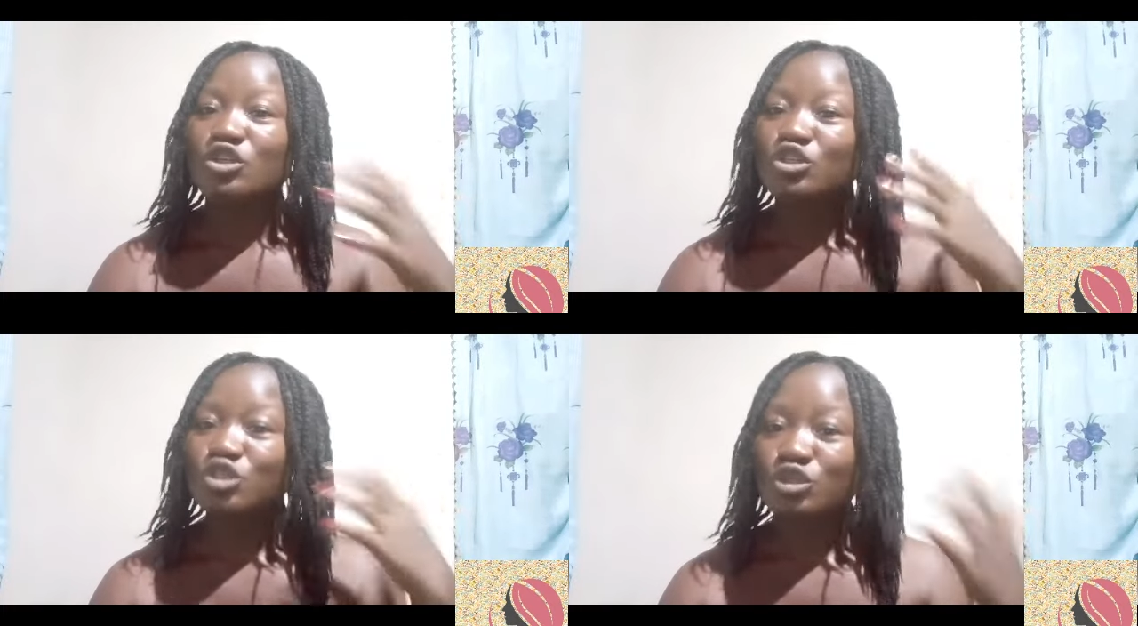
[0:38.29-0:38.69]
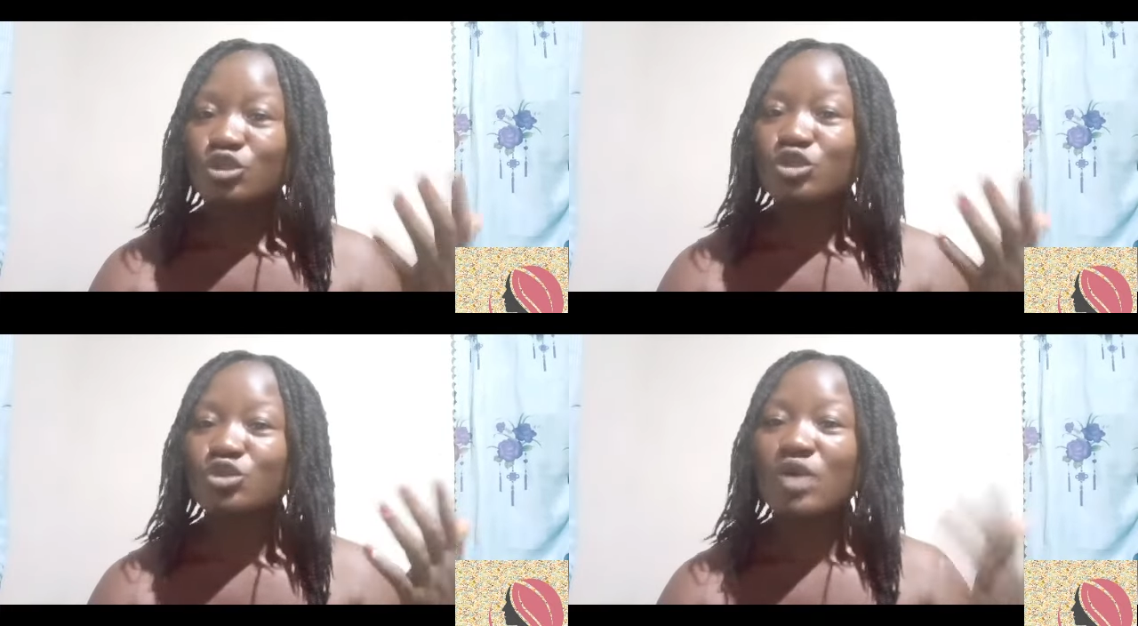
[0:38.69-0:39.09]

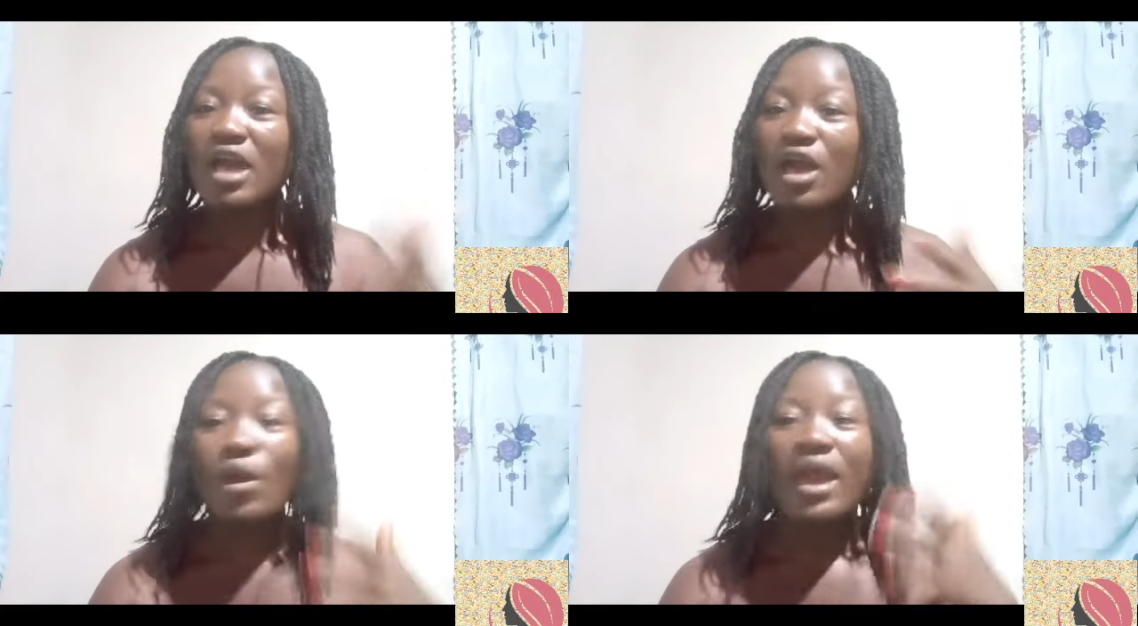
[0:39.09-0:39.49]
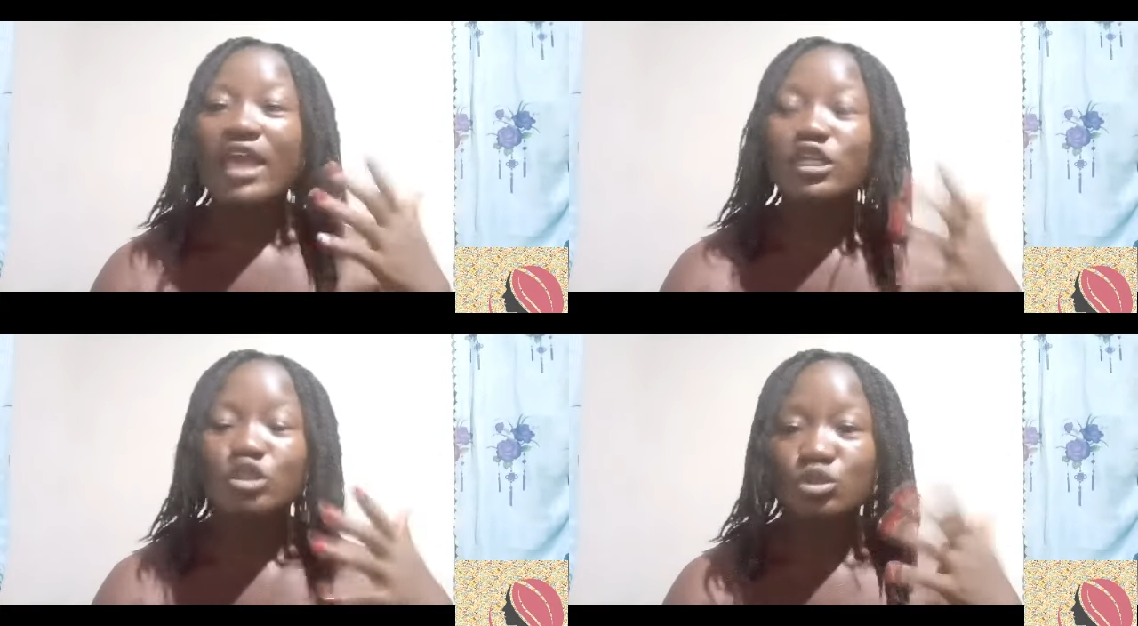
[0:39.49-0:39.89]
show you how
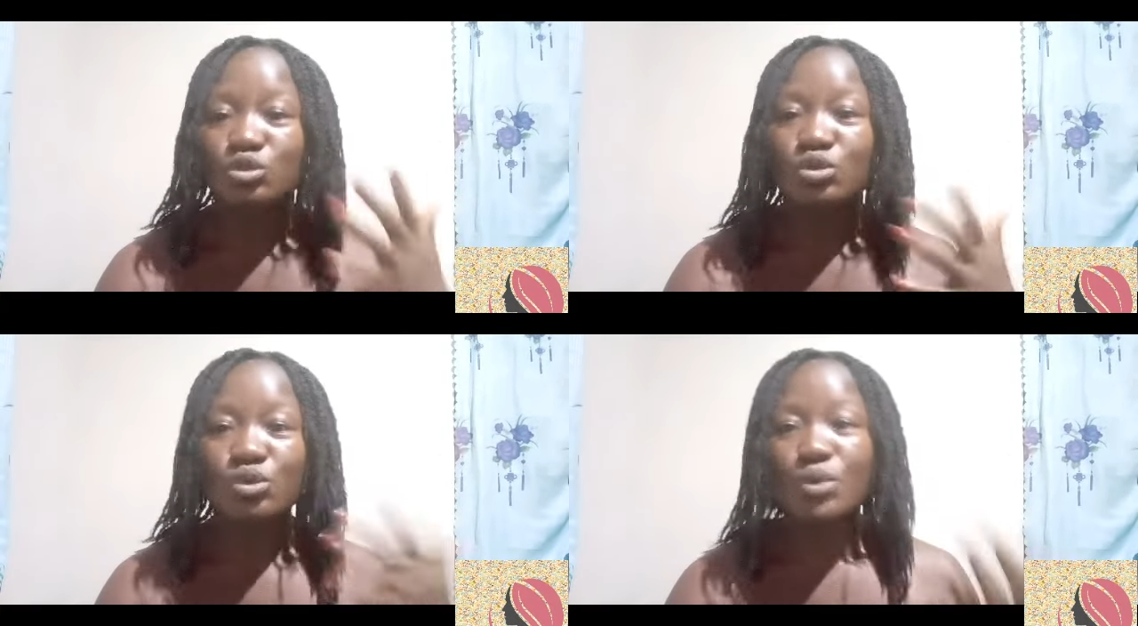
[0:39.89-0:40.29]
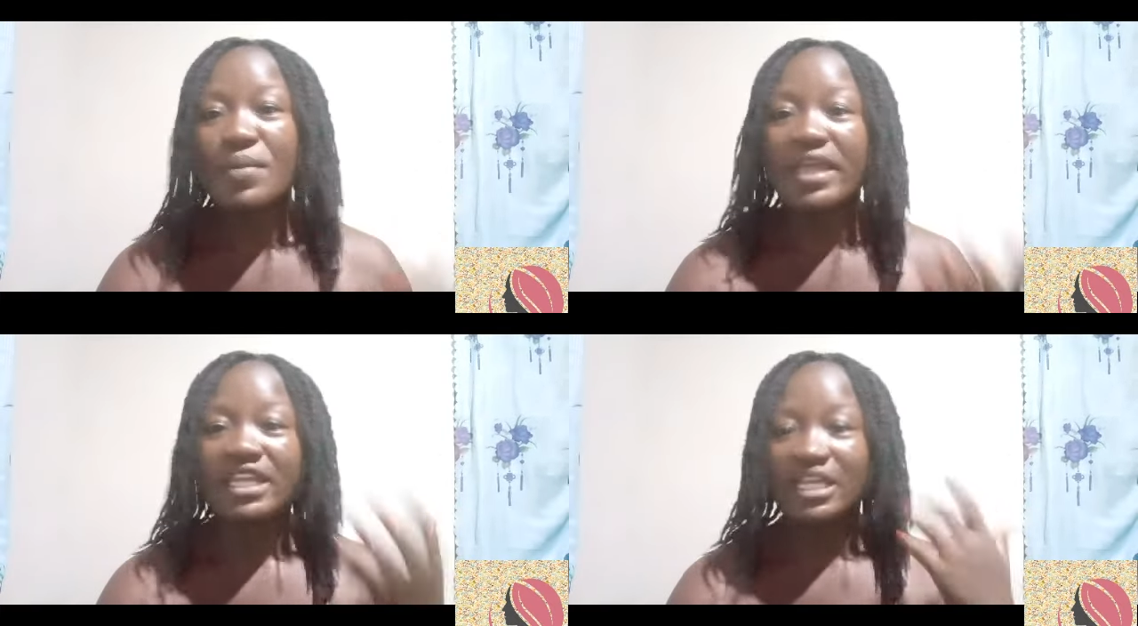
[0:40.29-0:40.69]
I do grow
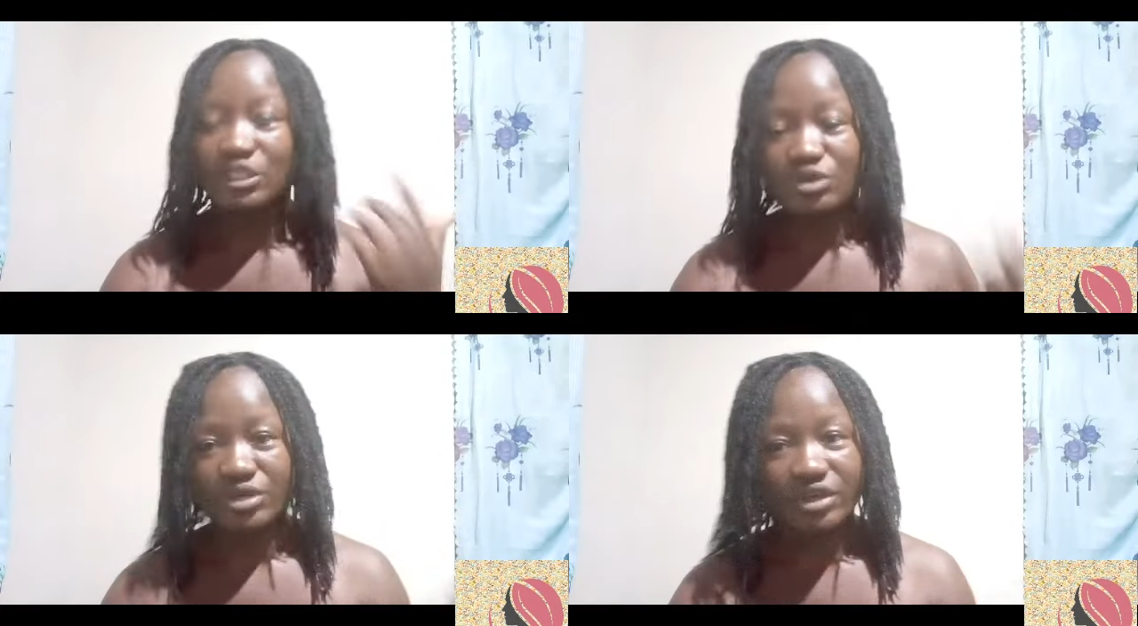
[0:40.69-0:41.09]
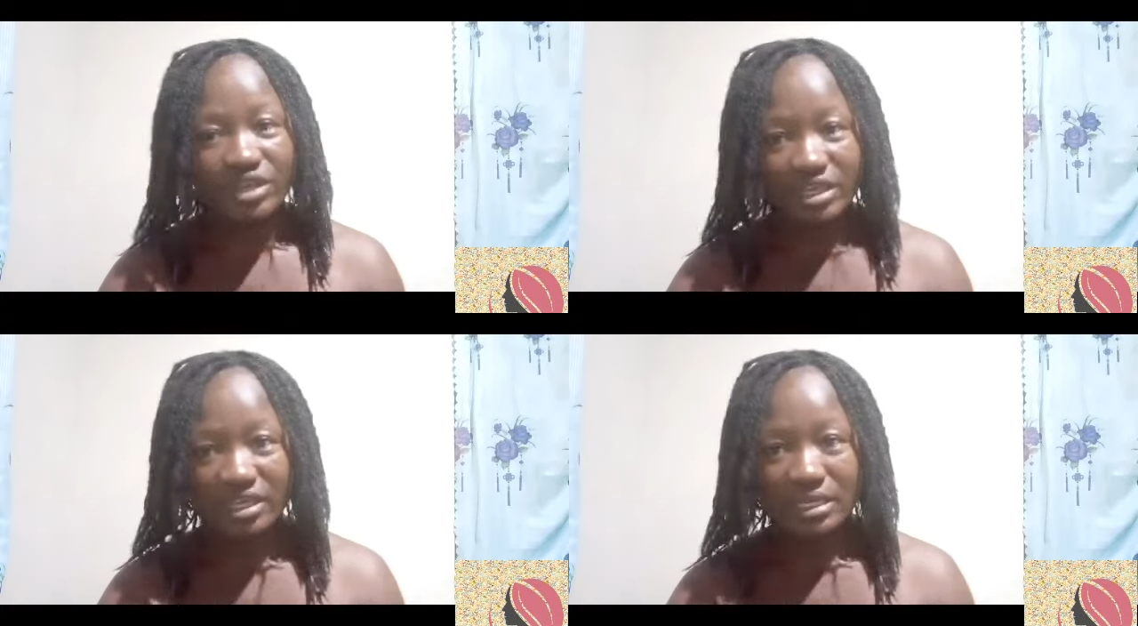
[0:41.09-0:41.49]
my natural
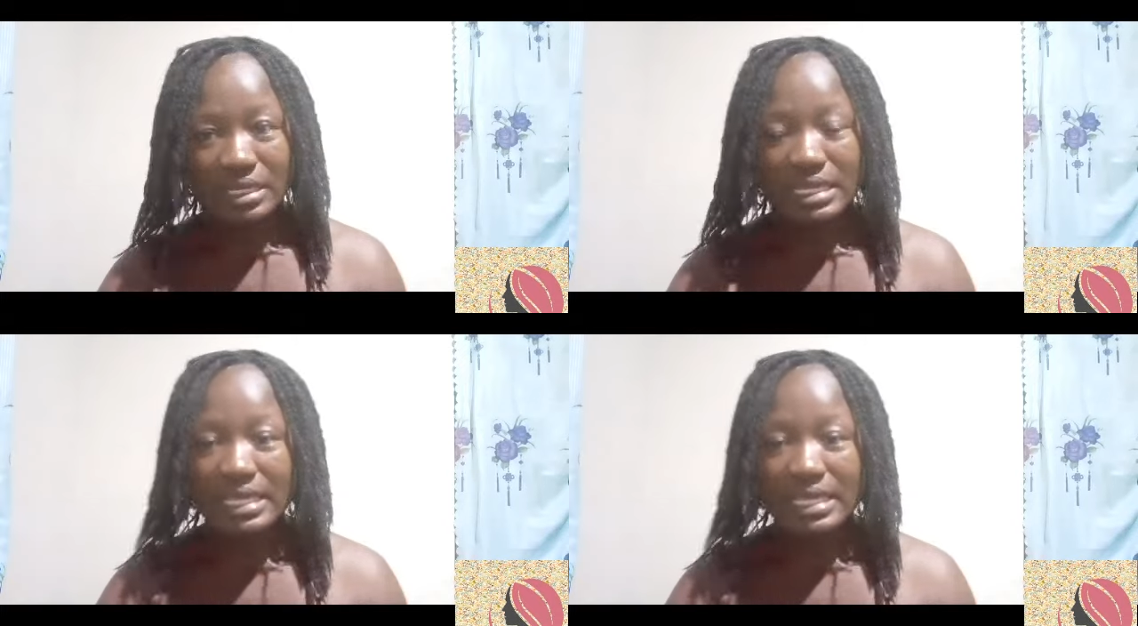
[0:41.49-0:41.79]
hair,